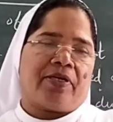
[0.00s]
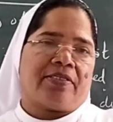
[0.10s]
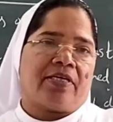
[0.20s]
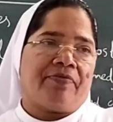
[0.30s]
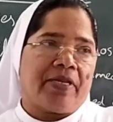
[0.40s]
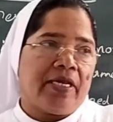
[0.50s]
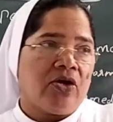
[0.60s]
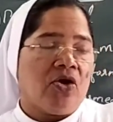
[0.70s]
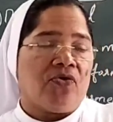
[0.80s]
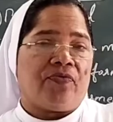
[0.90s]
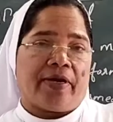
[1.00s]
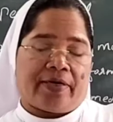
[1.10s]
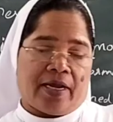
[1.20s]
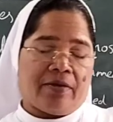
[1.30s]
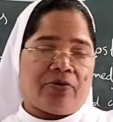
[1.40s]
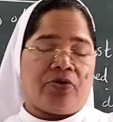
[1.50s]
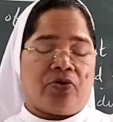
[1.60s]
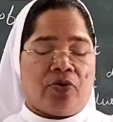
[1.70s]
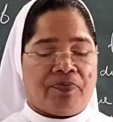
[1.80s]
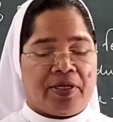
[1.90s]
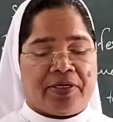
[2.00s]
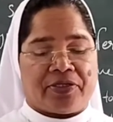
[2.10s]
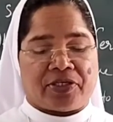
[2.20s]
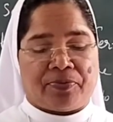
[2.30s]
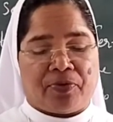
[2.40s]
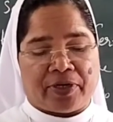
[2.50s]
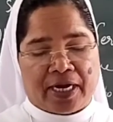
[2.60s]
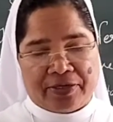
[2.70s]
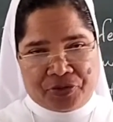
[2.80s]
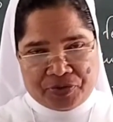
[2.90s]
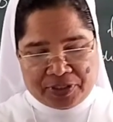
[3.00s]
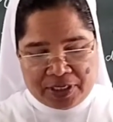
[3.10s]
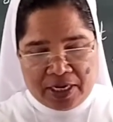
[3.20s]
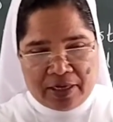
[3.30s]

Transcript: It is a very fertile, is for cultivate.